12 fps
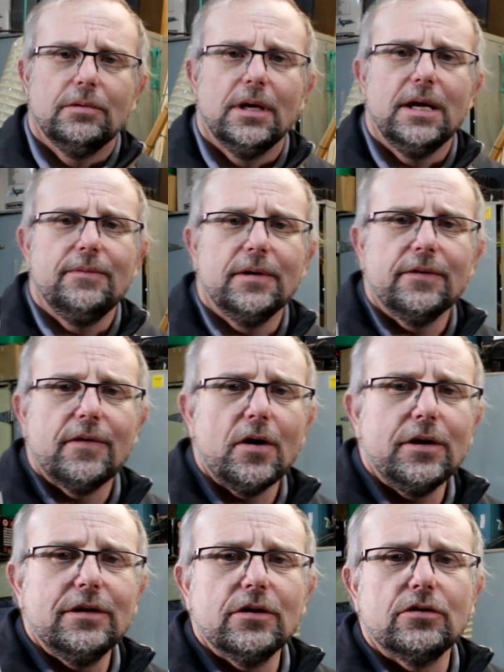even if
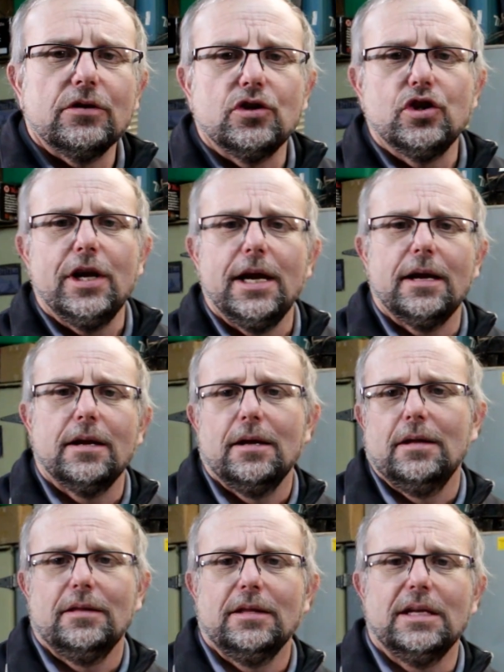only just to check
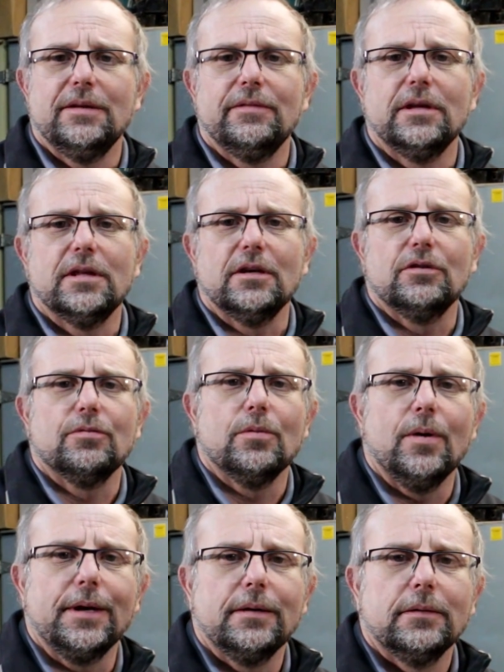that everything's
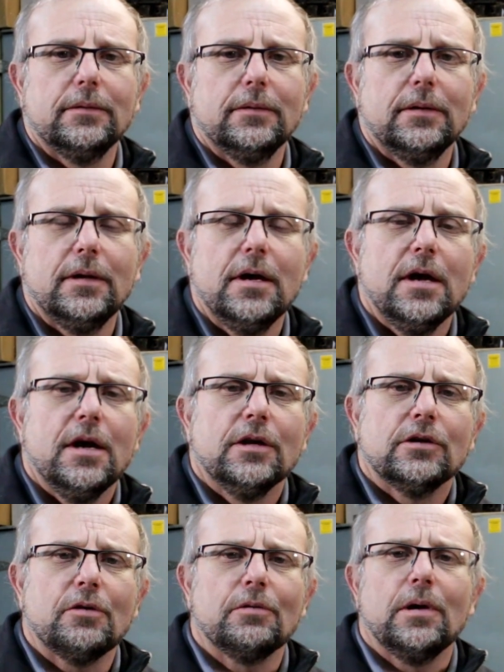right.
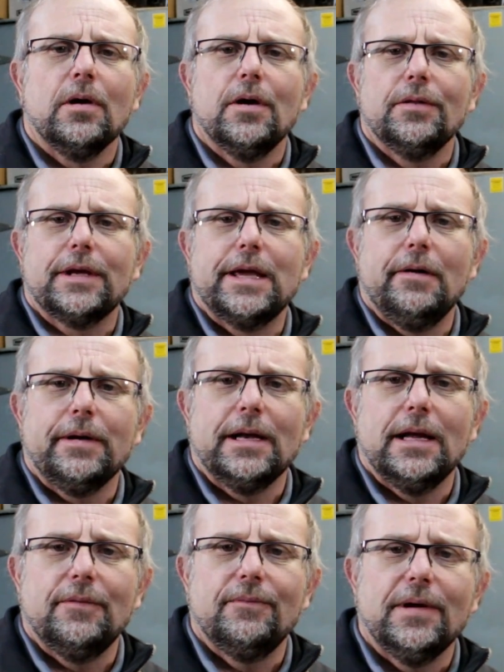Don't rely on the
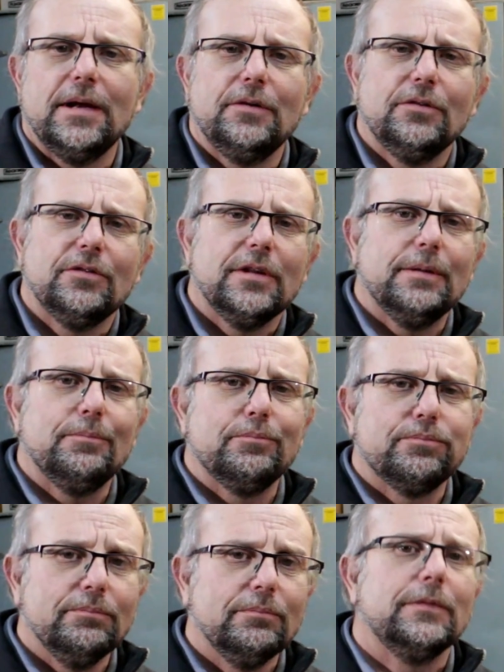calculated values. They're
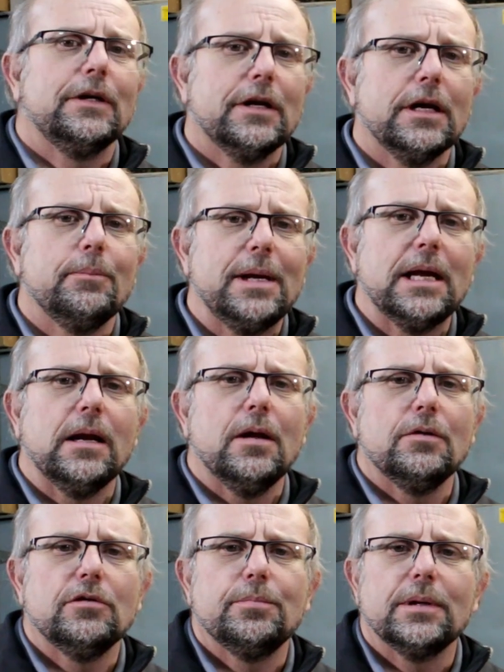going to be
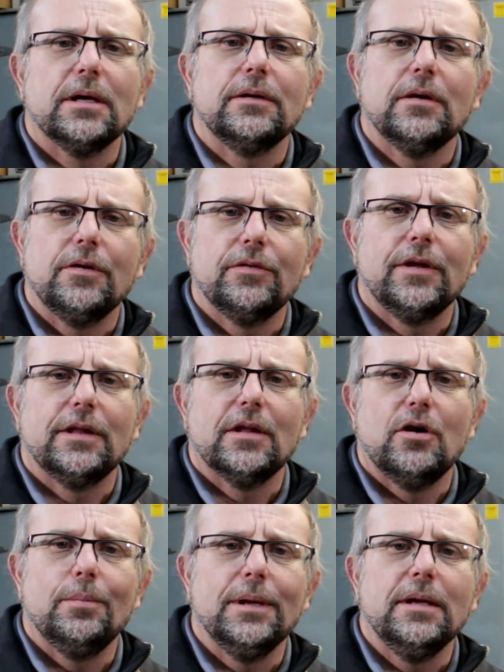close, but I don't think
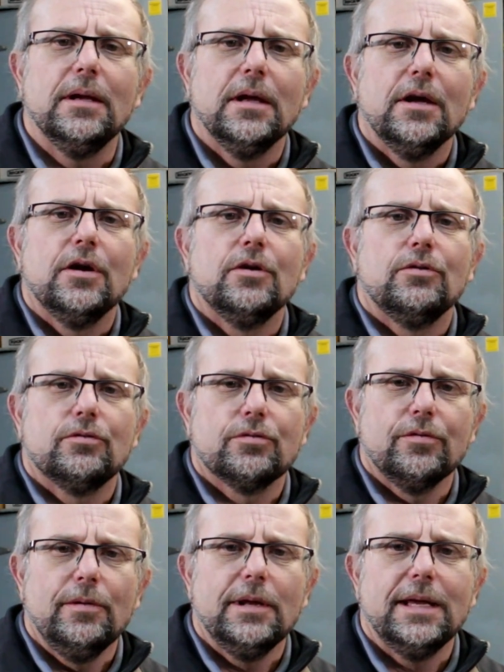they'll be
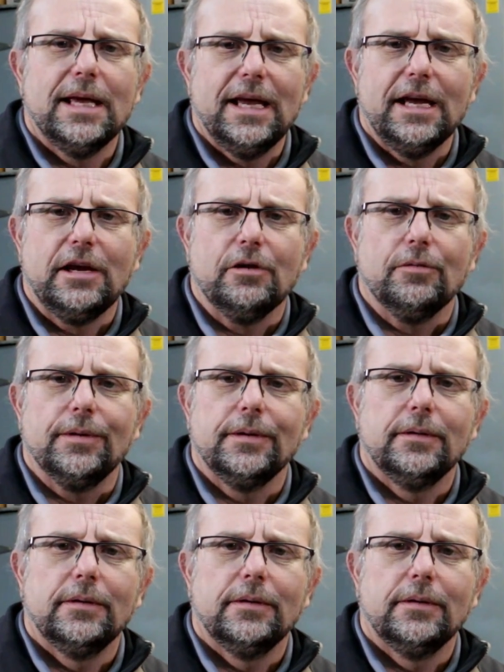truly accurate.